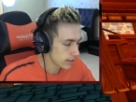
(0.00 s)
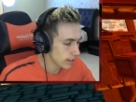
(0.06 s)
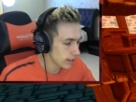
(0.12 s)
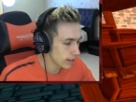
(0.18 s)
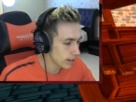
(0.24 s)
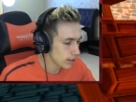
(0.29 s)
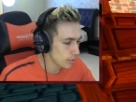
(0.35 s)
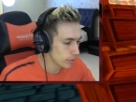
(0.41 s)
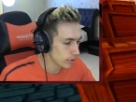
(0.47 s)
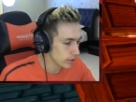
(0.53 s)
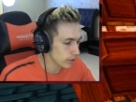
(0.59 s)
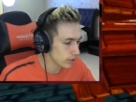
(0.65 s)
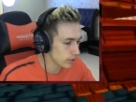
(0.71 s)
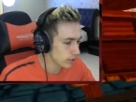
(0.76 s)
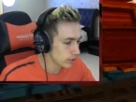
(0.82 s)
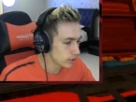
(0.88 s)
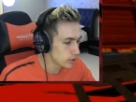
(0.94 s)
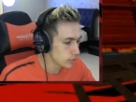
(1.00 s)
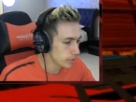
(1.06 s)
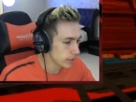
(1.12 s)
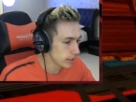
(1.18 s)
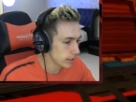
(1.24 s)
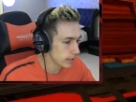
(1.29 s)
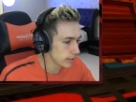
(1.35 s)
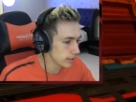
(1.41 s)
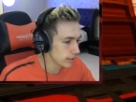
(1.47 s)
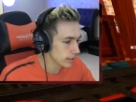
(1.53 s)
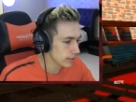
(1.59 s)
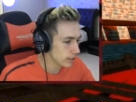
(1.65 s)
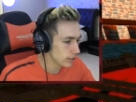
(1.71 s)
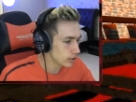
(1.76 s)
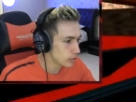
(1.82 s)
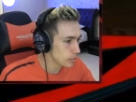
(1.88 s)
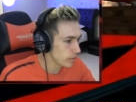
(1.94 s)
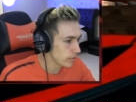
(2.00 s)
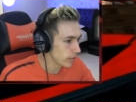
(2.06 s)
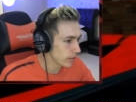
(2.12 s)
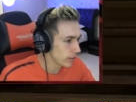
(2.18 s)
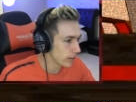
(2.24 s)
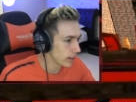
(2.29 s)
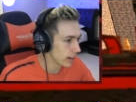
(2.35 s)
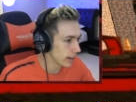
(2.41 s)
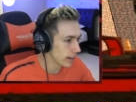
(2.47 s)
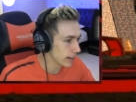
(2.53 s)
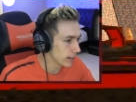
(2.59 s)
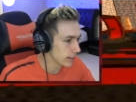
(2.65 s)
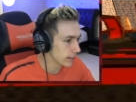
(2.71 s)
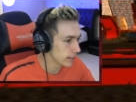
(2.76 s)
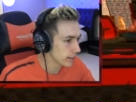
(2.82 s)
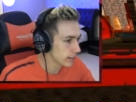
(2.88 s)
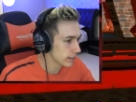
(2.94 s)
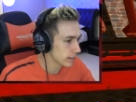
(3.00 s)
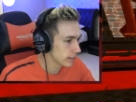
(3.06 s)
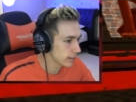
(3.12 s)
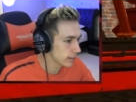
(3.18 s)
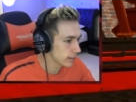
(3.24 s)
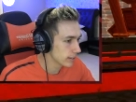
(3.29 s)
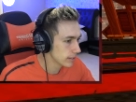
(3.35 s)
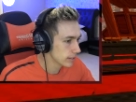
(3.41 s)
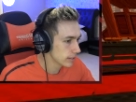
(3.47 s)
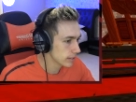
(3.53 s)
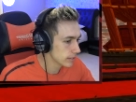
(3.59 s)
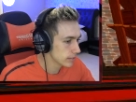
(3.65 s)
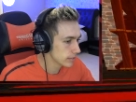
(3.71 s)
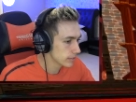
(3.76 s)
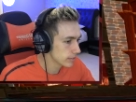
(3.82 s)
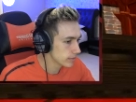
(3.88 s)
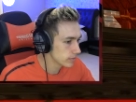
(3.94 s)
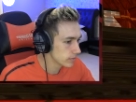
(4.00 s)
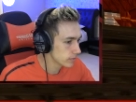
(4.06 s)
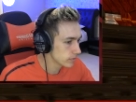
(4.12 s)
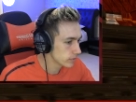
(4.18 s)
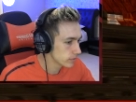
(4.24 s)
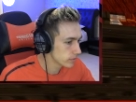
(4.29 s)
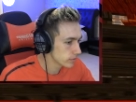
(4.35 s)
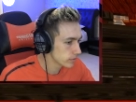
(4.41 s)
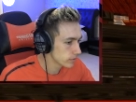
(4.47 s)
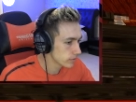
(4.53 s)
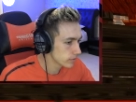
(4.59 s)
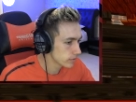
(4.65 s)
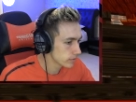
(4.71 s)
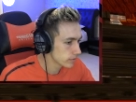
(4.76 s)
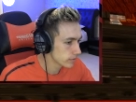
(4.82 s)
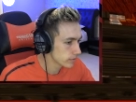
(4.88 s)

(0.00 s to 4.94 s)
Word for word: Yeah, I know, Whee! but you used to be. Oh, it used to be oh, there. very like. Oh, mad. More cautious.